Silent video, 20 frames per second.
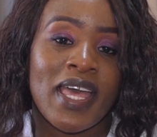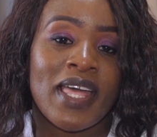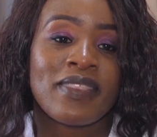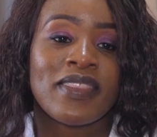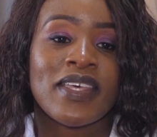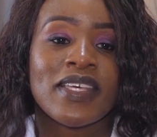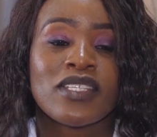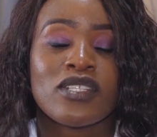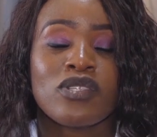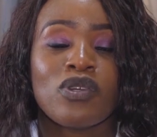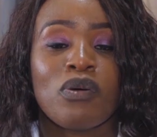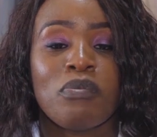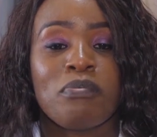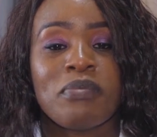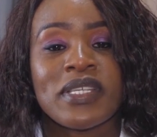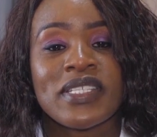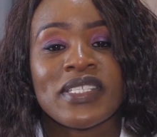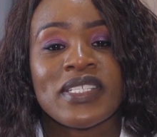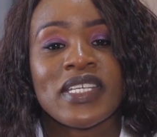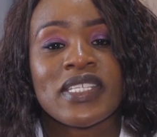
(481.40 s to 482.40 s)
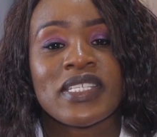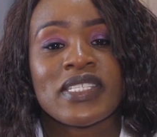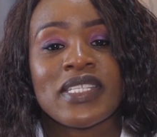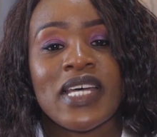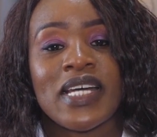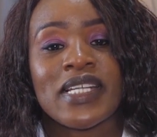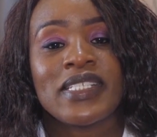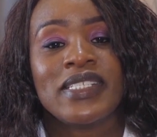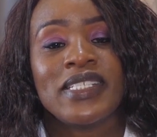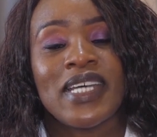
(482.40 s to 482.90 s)
There's no business
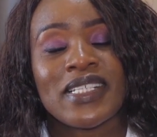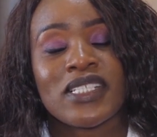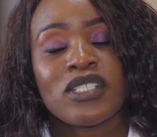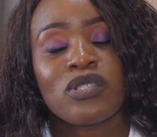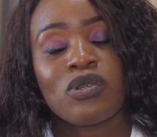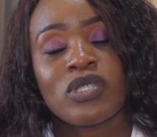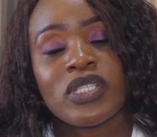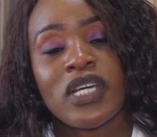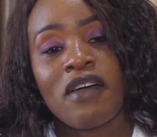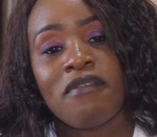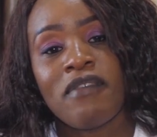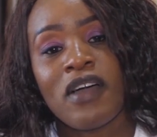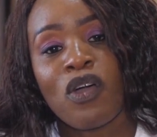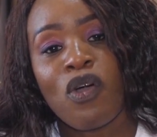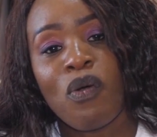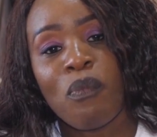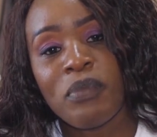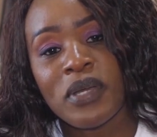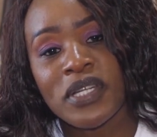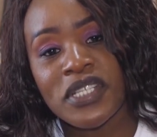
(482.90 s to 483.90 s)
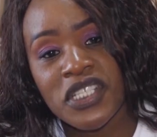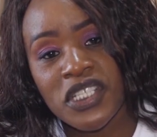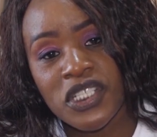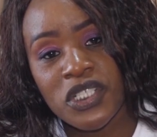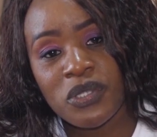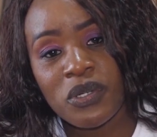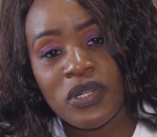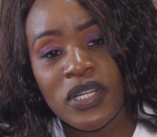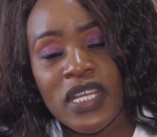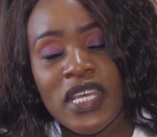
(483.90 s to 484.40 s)
that does not have a
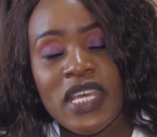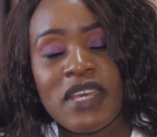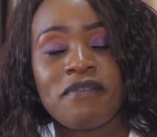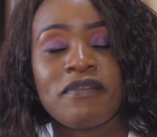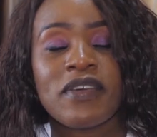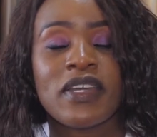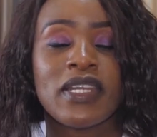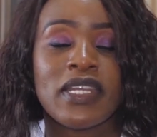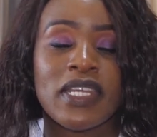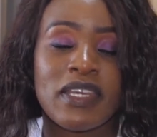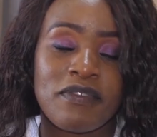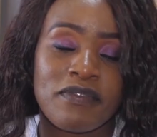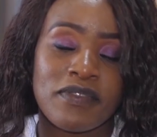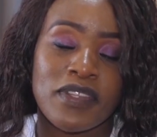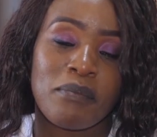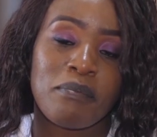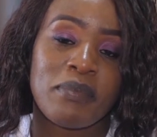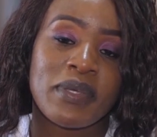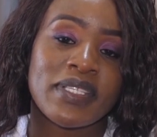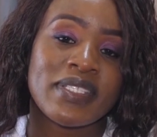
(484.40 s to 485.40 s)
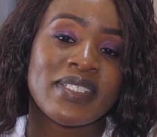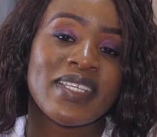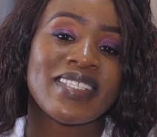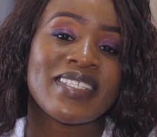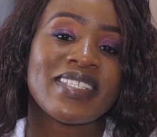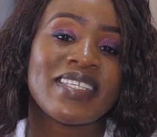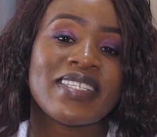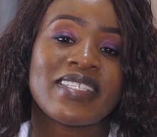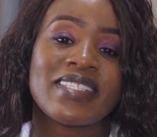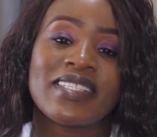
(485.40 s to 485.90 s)
competition. Even if the
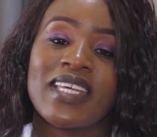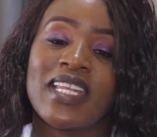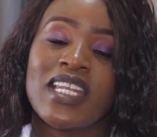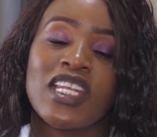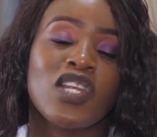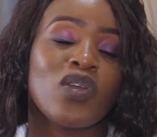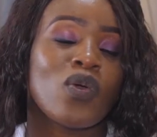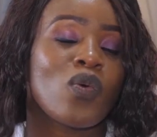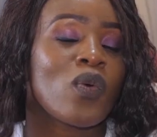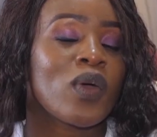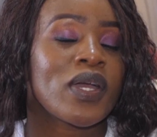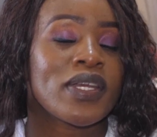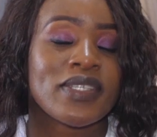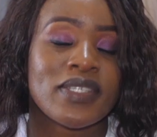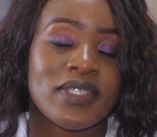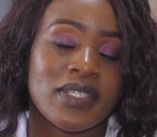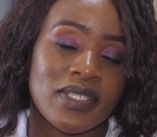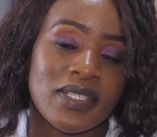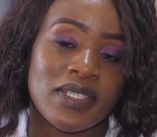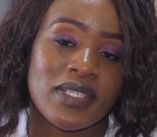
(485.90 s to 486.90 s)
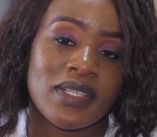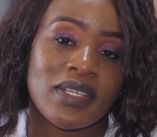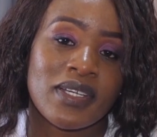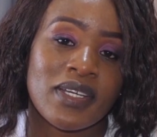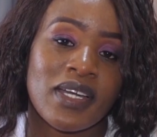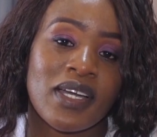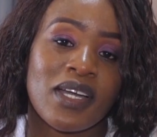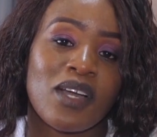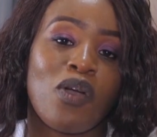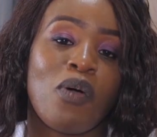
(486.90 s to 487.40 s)
business is the newest,
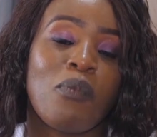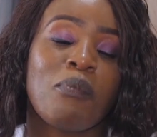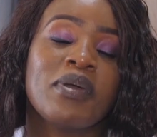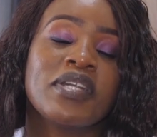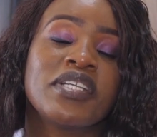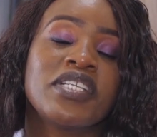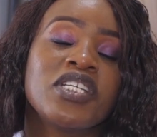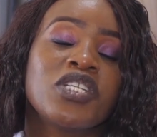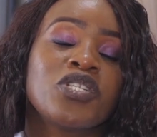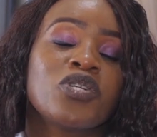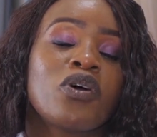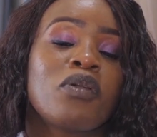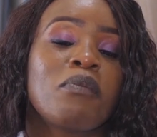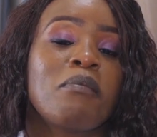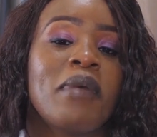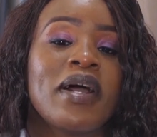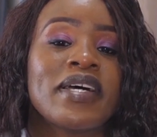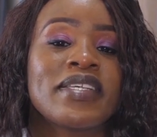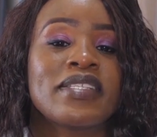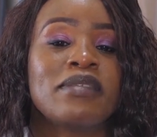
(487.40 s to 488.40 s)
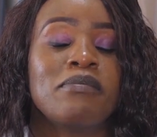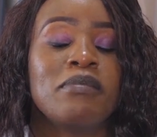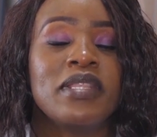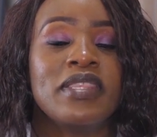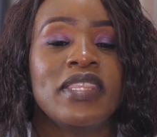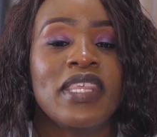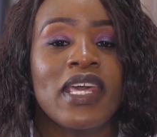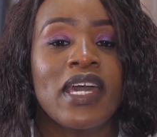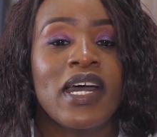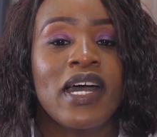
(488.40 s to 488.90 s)
competition must be
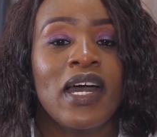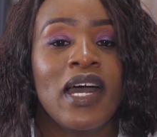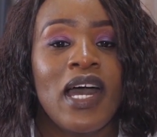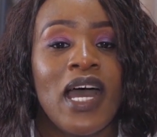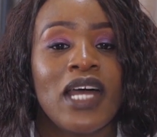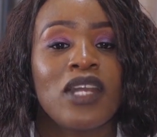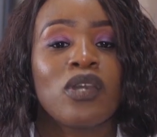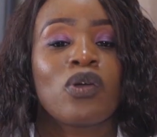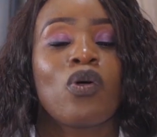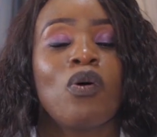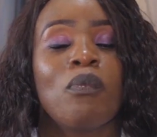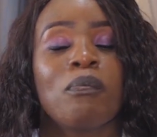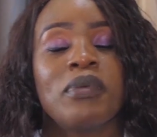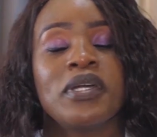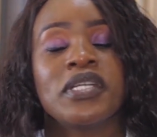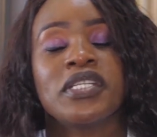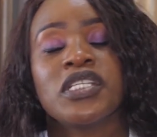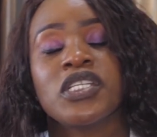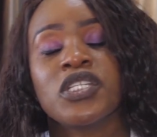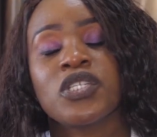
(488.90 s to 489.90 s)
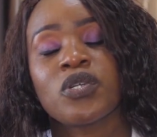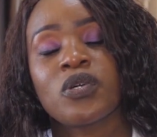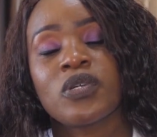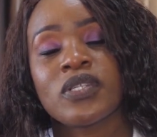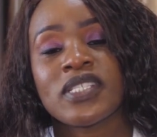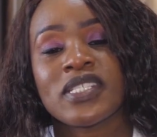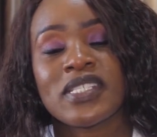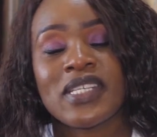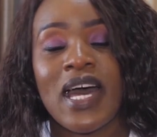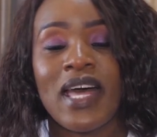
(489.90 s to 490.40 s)
there, and
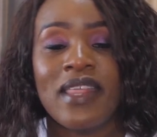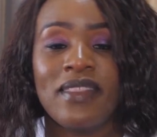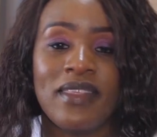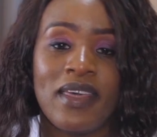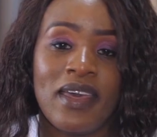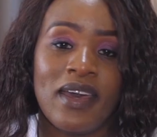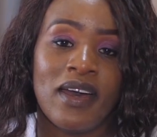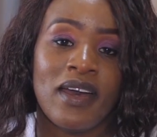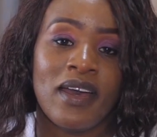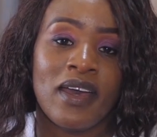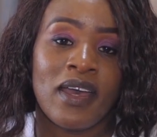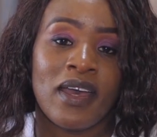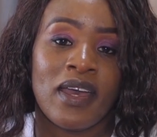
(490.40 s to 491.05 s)
competitions are there.